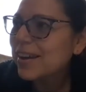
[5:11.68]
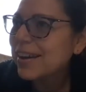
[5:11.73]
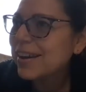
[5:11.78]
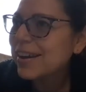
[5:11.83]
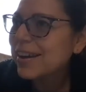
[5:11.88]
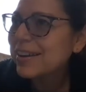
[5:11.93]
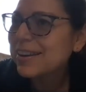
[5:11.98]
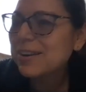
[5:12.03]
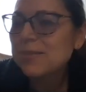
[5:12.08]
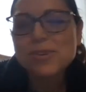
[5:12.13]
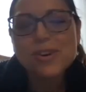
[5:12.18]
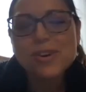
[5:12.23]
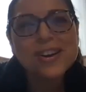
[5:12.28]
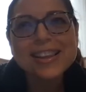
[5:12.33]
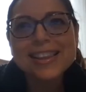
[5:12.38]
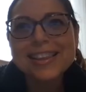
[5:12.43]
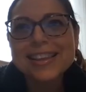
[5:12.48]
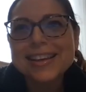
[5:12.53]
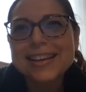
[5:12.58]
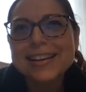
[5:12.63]
I'm trying
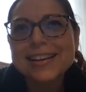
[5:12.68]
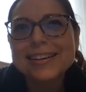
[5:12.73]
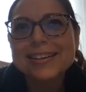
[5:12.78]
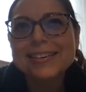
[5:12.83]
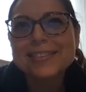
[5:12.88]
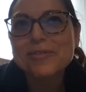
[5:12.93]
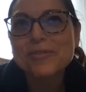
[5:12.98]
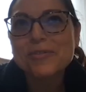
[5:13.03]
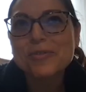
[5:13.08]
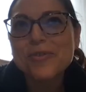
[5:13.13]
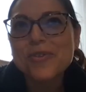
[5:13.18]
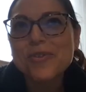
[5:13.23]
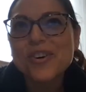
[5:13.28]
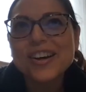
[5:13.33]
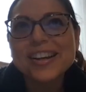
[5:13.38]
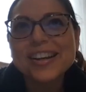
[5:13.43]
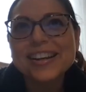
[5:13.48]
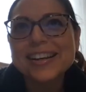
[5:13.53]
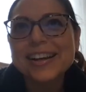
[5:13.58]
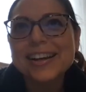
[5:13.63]
to think,
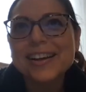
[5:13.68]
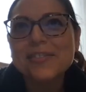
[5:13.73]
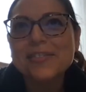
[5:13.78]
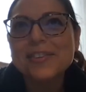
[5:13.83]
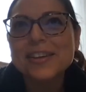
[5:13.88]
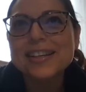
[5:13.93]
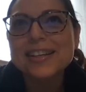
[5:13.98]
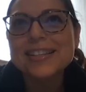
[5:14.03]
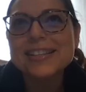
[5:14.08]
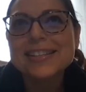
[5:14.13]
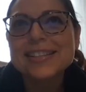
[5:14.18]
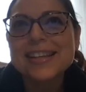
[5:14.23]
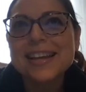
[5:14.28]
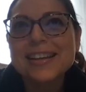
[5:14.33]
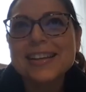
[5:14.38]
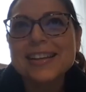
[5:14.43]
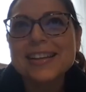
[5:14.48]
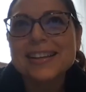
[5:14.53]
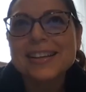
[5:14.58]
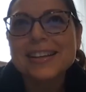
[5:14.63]
what have they
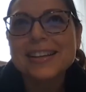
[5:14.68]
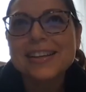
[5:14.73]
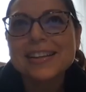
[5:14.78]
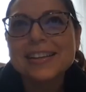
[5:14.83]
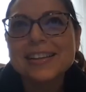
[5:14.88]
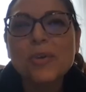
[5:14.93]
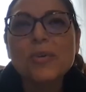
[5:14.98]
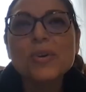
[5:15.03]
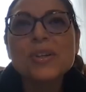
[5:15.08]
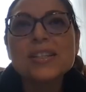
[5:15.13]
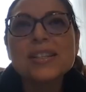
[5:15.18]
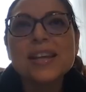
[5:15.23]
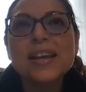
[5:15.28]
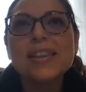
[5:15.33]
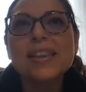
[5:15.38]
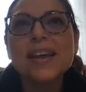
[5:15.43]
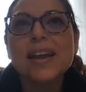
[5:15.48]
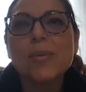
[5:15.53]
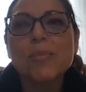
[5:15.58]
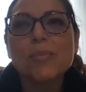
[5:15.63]
said? They always say
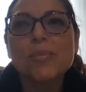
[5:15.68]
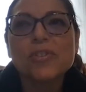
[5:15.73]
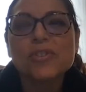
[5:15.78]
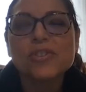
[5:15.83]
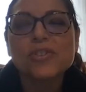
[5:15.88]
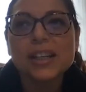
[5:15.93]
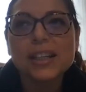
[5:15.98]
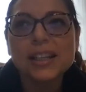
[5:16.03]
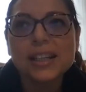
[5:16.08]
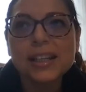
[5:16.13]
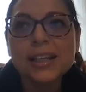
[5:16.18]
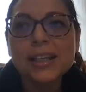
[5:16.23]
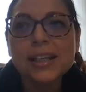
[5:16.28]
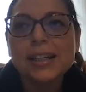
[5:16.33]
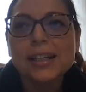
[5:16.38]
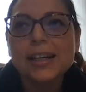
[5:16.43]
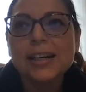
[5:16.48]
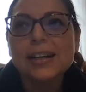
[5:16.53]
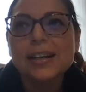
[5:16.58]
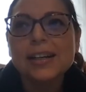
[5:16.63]
that I'm funny.
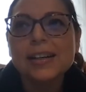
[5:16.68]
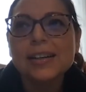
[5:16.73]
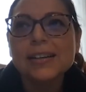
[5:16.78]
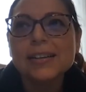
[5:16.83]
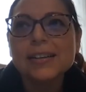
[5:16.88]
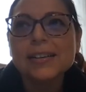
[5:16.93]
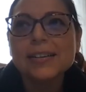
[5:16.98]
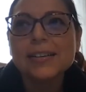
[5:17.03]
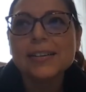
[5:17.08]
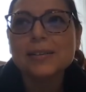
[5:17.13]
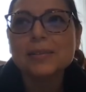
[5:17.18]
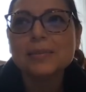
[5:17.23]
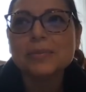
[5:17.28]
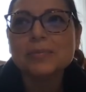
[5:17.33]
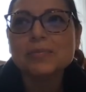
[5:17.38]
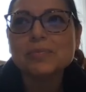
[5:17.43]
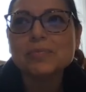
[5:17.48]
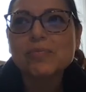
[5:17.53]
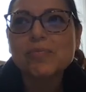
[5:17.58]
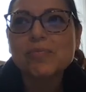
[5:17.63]
I
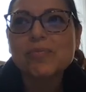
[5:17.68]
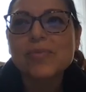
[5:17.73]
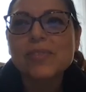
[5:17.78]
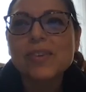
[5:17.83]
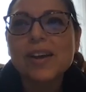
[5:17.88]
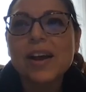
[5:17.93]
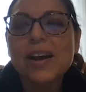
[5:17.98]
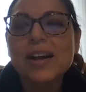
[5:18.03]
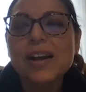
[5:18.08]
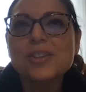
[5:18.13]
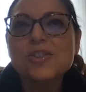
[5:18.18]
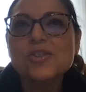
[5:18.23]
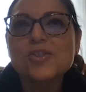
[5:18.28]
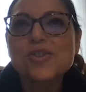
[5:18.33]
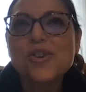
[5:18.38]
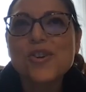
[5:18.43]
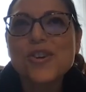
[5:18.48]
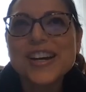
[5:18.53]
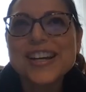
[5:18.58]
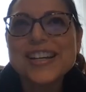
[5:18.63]

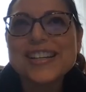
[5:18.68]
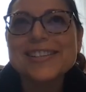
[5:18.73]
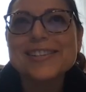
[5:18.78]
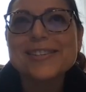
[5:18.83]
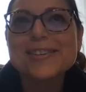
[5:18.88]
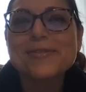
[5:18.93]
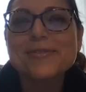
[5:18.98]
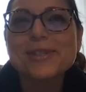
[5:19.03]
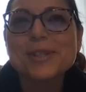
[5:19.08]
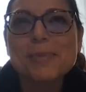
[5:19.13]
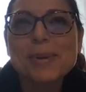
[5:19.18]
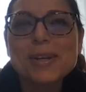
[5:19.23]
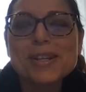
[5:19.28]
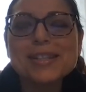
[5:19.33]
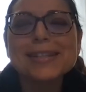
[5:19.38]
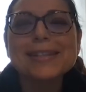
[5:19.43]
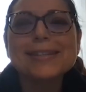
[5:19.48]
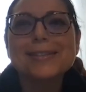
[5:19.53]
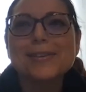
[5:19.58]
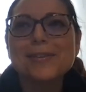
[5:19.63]
try to,
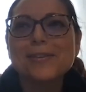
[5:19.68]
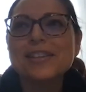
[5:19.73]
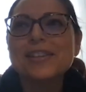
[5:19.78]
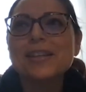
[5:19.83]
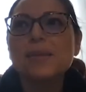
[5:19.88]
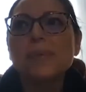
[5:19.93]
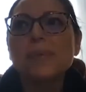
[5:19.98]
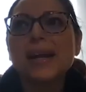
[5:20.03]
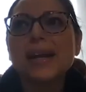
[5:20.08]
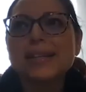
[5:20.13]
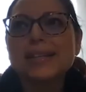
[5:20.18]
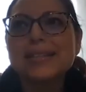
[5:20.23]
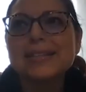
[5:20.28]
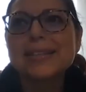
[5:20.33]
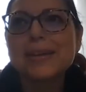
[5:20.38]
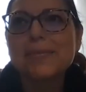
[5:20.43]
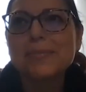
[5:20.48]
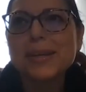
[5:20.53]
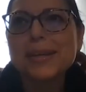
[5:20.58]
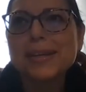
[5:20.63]
especially during the
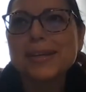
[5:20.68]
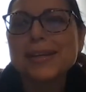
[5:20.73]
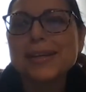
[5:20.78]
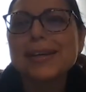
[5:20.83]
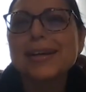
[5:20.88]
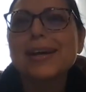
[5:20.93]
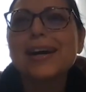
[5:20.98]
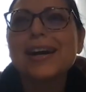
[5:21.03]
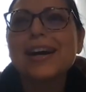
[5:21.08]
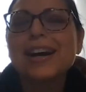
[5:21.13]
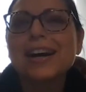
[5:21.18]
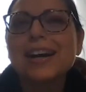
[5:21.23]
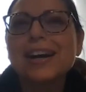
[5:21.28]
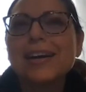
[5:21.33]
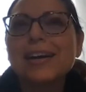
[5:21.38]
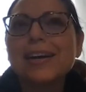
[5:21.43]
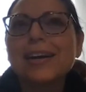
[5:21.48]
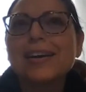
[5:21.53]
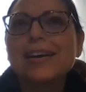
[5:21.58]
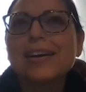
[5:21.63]
pandemic,
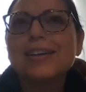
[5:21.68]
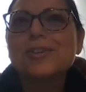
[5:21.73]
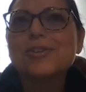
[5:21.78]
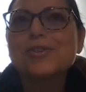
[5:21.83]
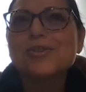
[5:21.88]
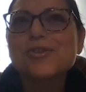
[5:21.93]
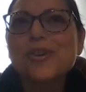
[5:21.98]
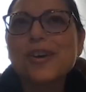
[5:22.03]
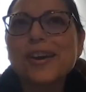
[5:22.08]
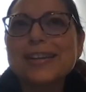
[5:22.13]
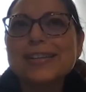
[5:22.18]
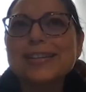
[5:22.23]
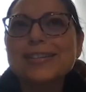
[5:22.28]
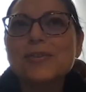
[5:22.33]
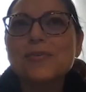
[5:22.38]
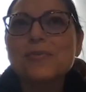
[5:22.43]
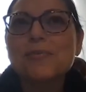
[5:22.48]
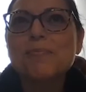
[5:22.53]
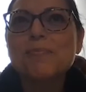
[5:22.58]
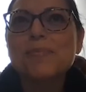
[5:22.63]
I try
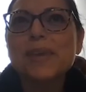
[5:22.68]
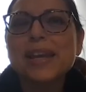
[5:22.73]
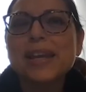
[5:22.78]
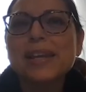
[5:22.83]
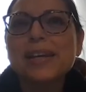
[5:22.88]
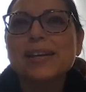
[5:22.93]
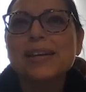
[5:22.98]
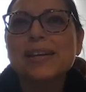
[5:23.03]
to make